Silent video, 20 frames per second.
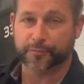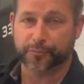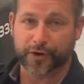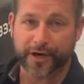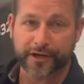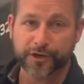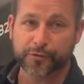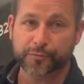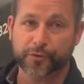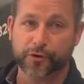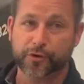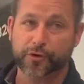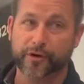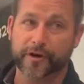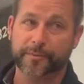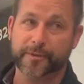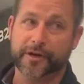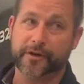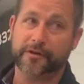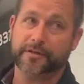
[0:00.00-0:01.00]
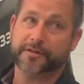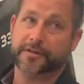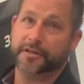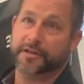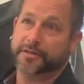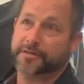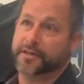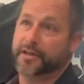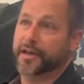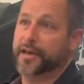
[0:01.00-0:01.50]
brand new program here at the
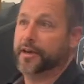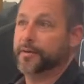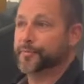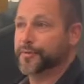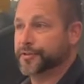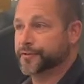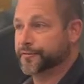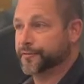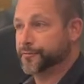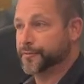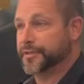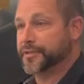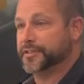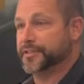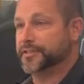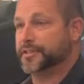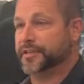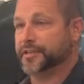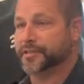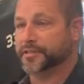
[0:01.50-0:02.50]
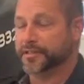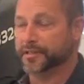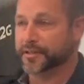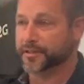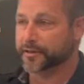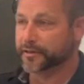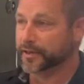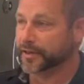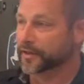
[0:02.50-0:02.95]
East Campus for BCTC.